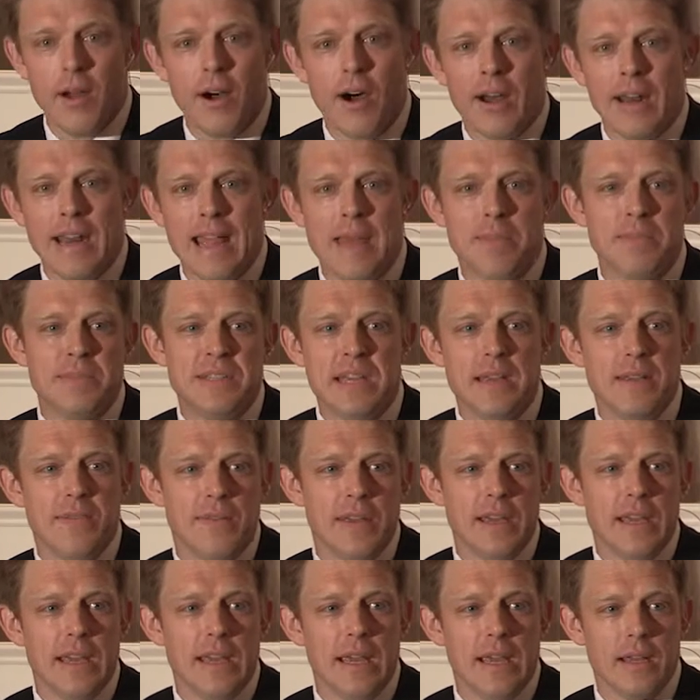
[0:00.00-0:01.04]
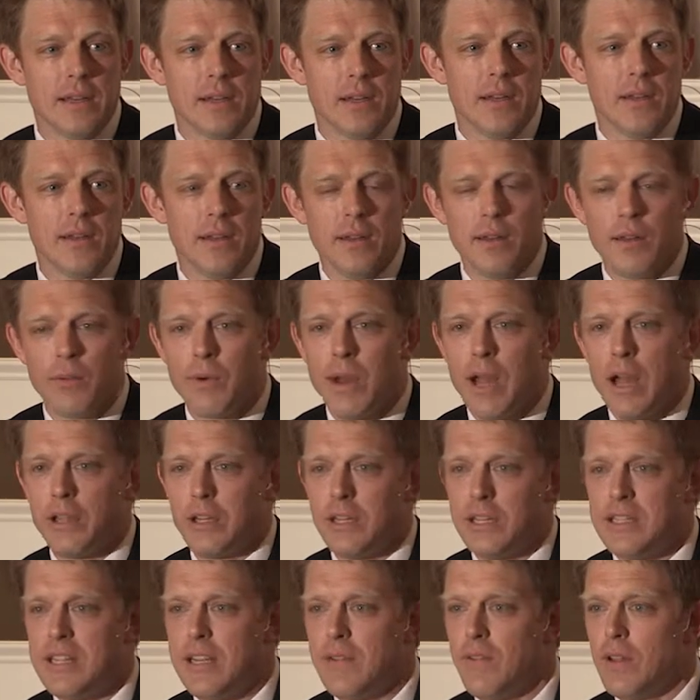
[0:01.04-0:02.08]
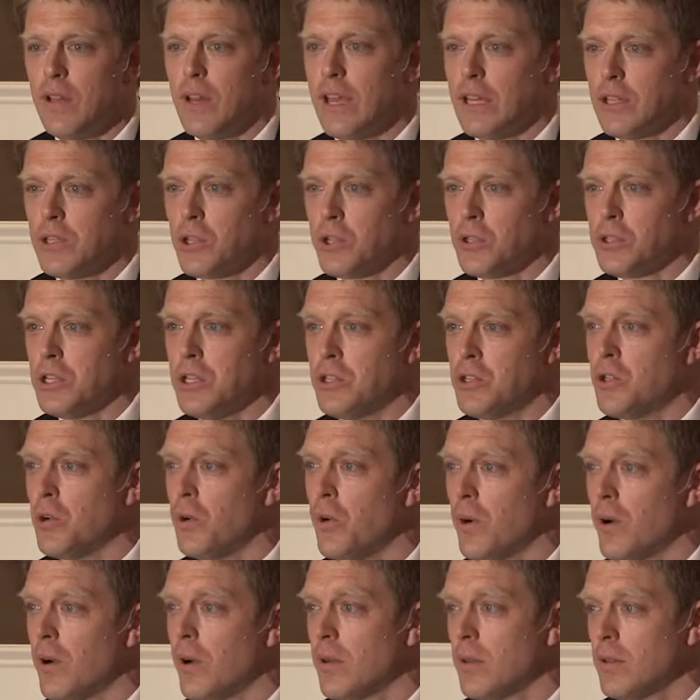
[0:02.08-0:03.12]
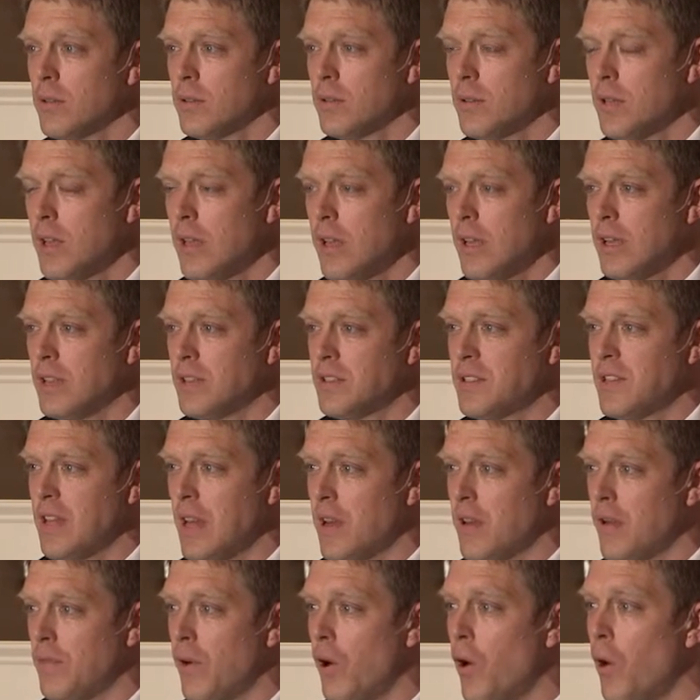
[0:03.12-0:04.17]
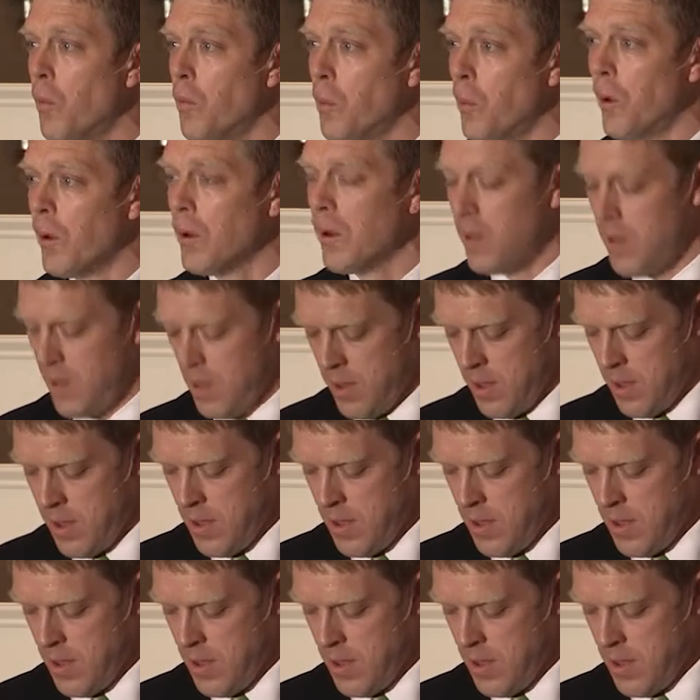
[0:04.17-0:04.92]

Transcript: on MTV and reality TV like Jersey Shore instead of homework,